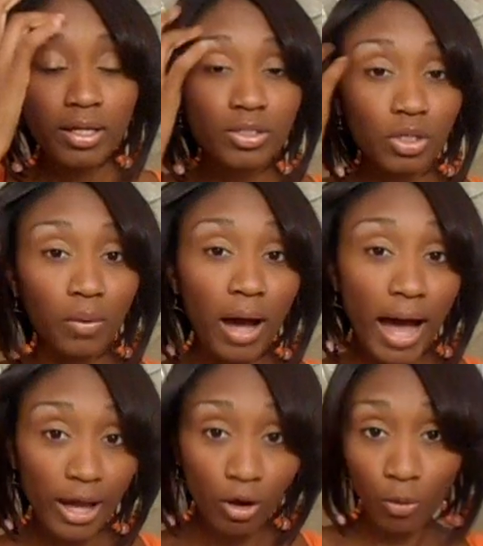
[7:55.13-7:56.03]
So
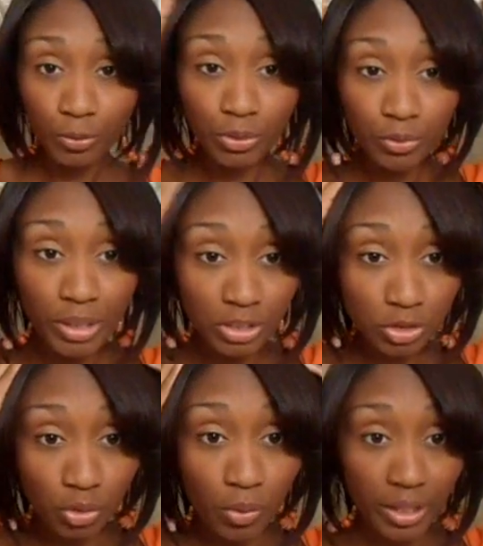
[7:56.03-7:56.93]
I hope you
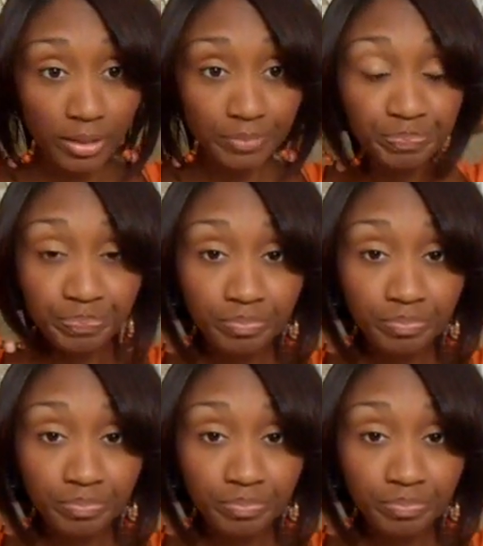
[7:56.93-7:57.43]
enjoyed